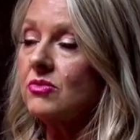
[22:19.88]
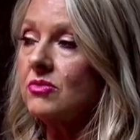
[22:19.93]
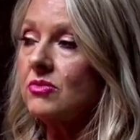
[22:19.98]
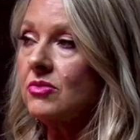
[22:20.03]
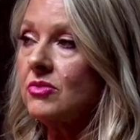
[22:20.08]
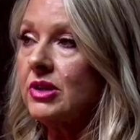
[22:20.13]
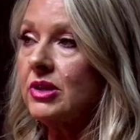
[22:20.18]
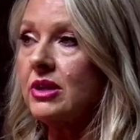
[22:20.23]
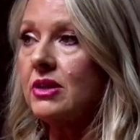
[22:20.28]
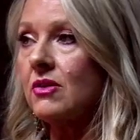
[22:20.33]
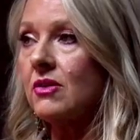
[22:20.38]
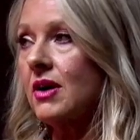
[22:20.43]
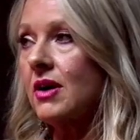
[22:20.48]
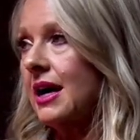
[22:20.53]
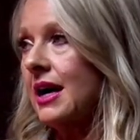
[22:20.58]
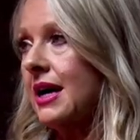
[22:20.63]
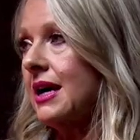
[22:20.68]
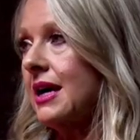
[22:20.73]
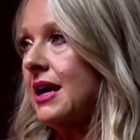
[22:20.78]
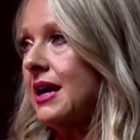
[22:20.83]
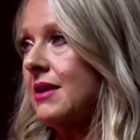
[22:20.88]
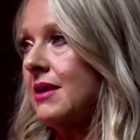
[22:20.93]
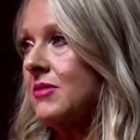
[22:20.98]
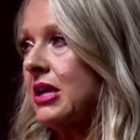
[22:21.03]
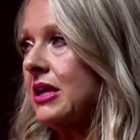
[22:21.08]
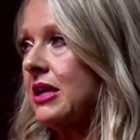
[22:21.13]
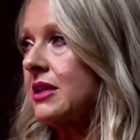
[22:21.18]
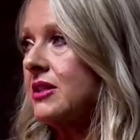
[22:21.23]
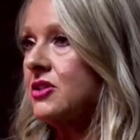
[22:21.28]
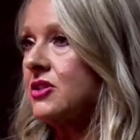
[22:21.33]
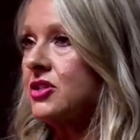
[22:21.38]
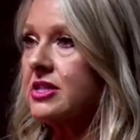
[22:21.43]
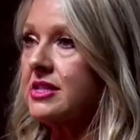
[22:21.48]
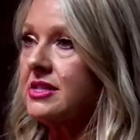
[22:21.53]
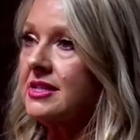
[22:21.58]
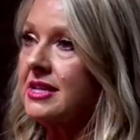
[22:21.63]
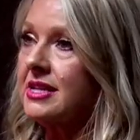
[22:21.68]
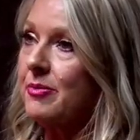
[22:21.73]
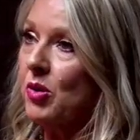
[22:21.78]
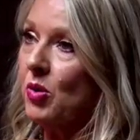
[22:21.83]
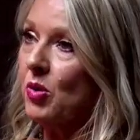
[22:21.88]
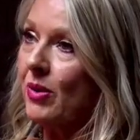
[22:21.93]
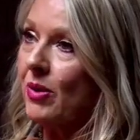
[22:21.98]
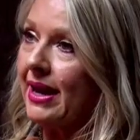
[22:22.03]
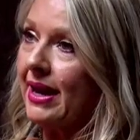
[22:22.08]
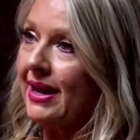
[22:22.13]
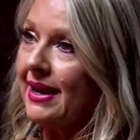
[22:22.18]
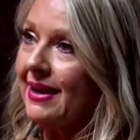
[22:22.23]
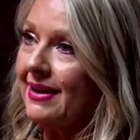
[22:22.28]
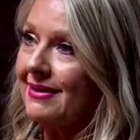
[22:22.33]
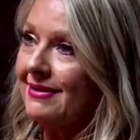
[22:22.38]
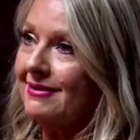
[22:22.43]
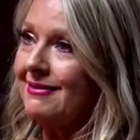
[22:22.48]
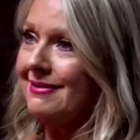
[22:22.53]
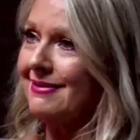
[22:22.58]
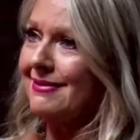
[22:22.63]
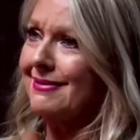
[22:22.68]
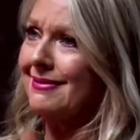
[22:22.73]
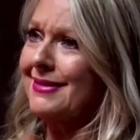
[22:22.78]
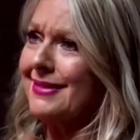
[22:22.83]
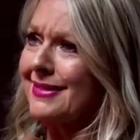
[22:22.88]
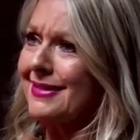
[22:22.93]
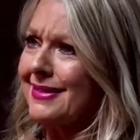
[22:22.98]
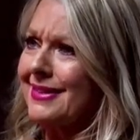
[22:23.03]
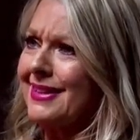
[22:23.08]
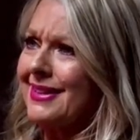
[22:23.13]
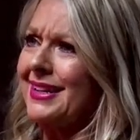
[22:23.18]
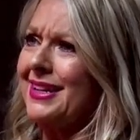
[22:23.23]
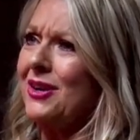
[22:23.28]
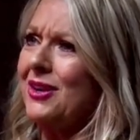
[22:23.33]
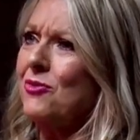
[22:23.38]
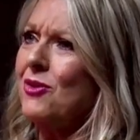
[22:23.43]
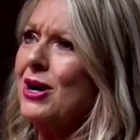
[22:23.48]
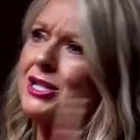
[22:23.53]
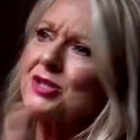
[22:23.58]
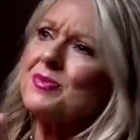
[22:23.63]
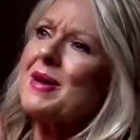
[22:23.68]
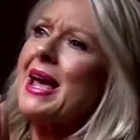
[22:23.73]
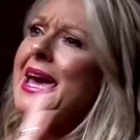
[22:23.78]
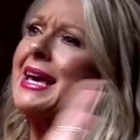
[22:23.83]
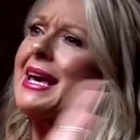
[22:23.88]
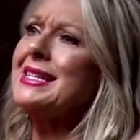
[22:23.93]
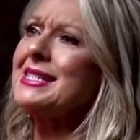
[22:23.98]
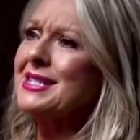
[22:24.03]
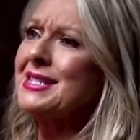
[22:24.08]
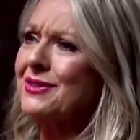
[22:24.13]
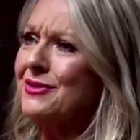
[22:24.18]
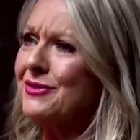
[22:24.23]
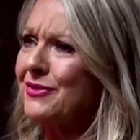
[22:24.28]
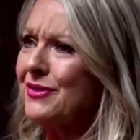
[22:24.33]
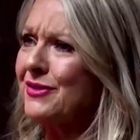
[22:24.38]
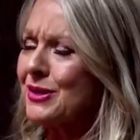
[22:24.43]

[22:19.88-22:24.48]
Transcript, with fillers: you know, I, I'm not going to just step away and yeah, you know, wash just, my hands right.